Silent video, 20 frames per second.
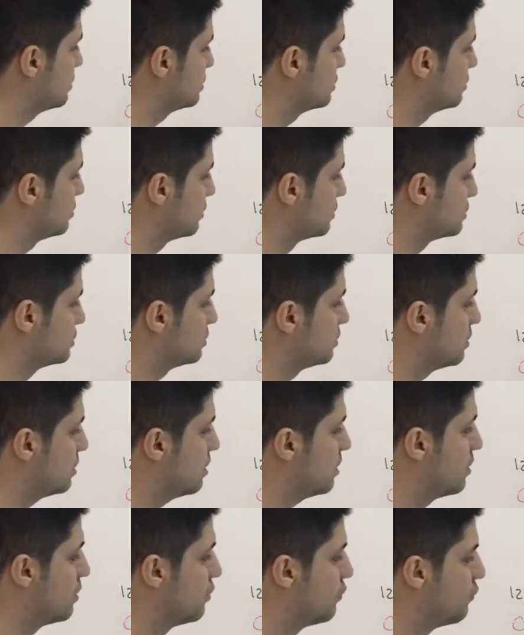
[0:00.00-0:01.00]
0,
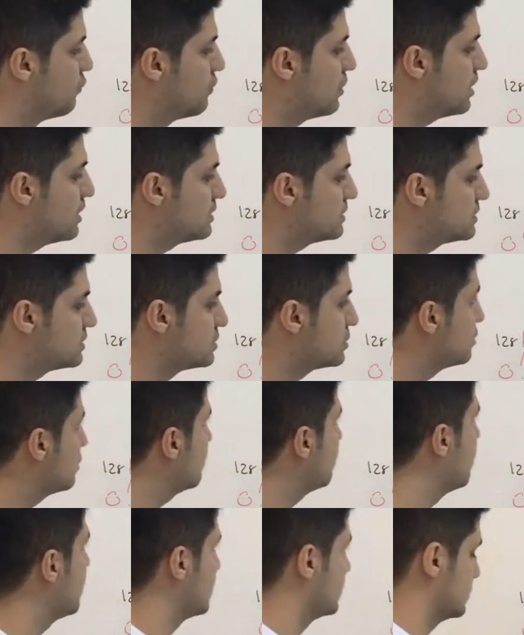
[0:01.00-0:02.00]
0, 1, 0,
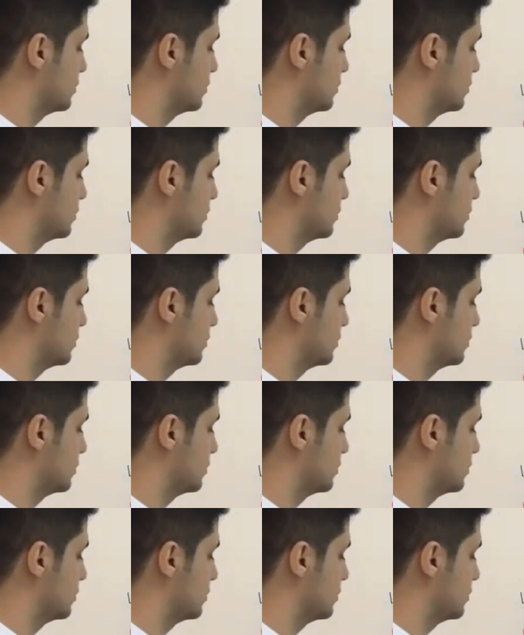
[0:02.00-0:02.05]
1,